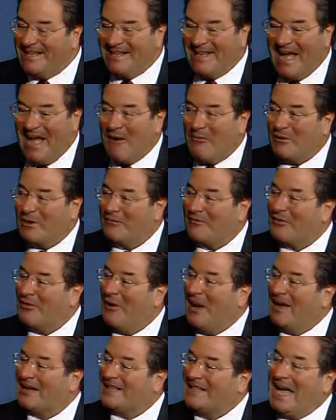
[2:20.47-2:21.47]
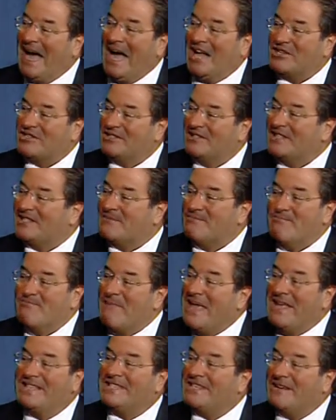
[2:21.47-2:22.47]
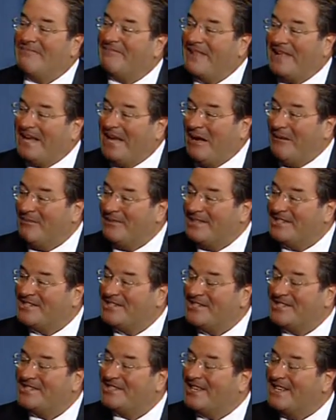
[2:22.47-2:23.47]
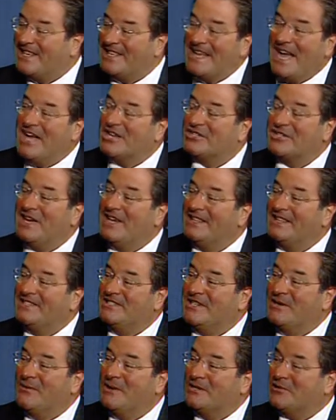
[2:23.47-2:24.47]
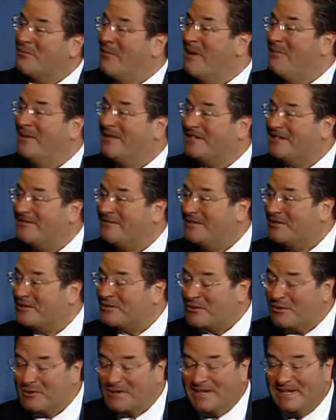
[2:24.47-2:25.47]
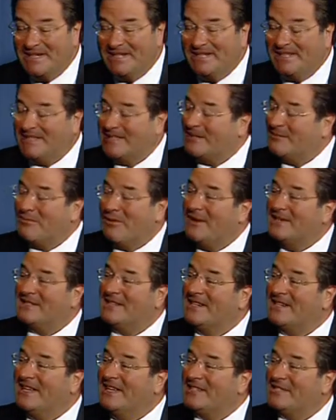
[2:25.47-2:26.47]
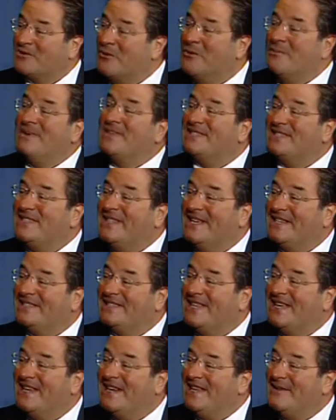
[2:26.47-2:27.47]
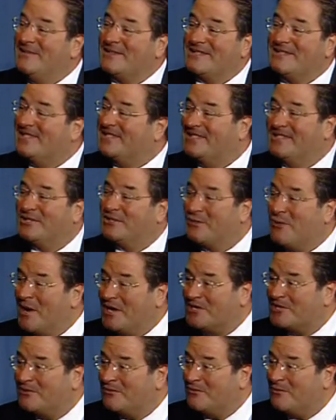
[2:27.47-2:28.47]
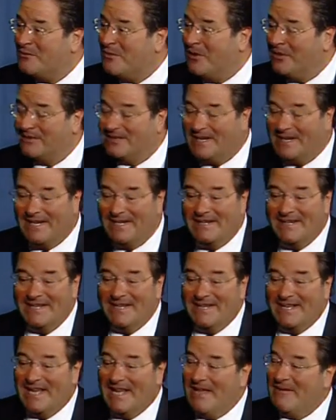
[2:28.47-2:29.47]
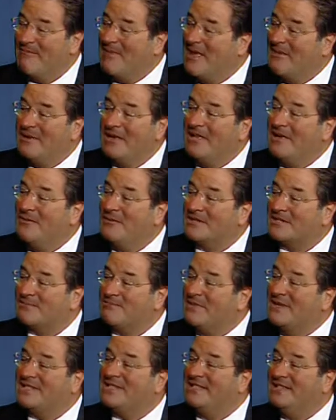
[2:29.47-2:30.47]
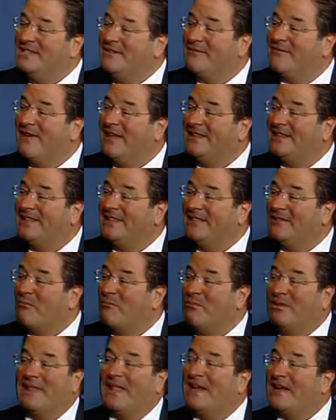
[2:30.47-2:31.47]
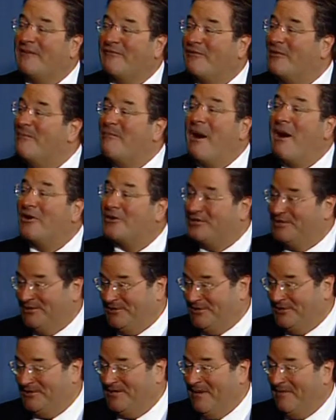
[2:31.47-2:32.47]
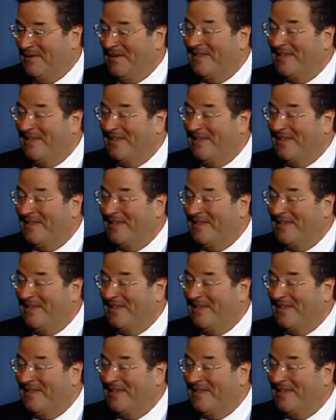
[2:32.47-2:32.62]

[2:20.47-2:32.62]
I would have thought, gosh, let's make something up. Let's just say, gosh, golly gee whiz, or maybe it's even the truth, that the president got so busy that day and he was in the Situation Room all day, and maybe he was busy defending the planet from Martians or something.